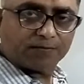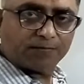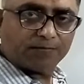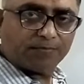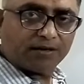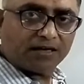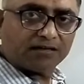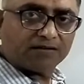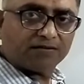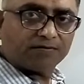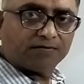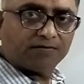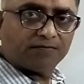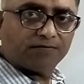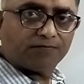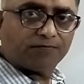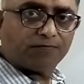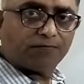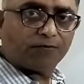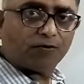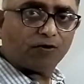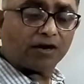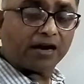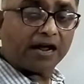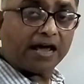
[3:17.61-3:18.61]
But
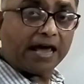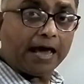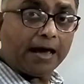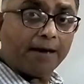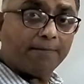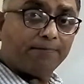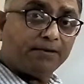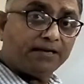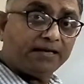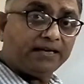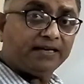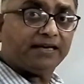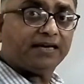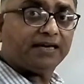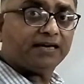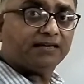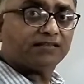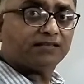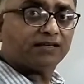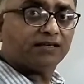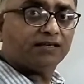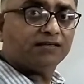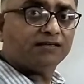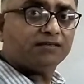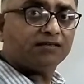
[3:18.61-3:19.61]
for
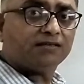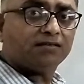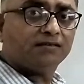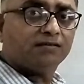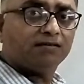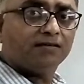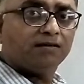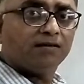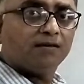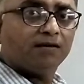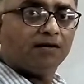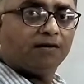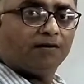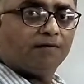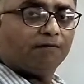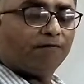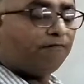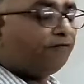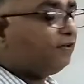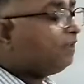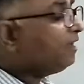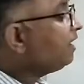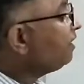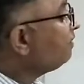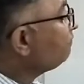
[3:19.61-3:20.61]
applications,
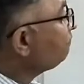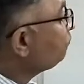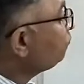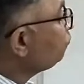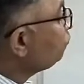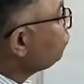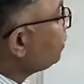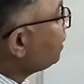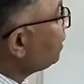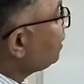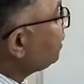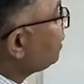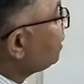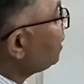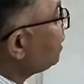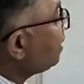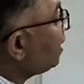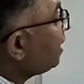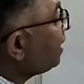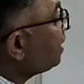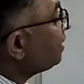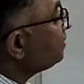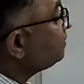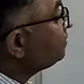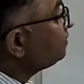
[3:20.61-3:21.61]
we have to
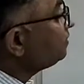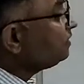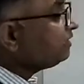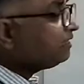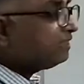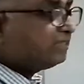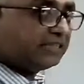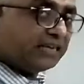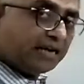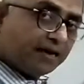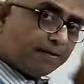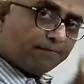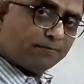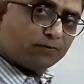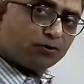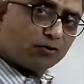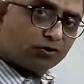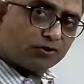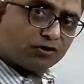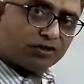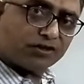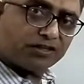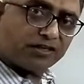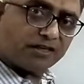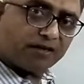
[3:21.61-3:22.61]
analyze the same
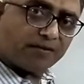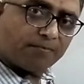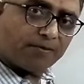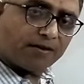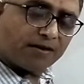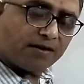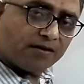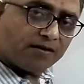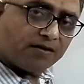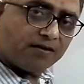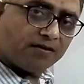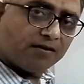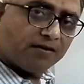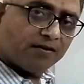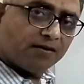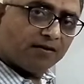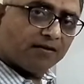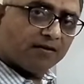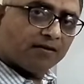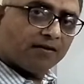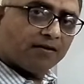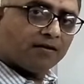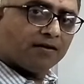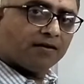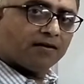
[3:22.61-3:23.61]
truth table
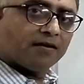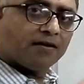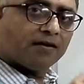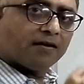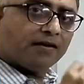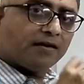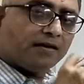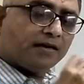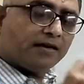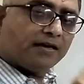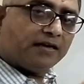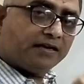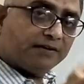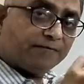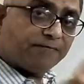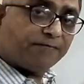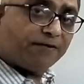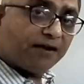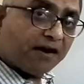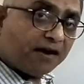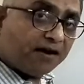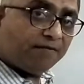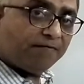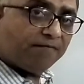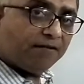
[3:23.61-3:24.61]
in a
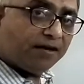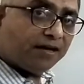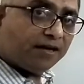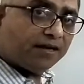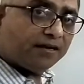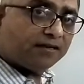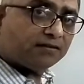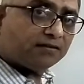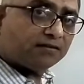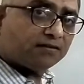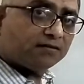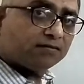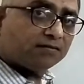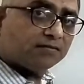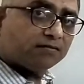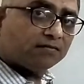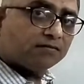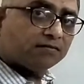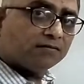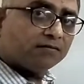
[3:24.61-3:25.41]
different ways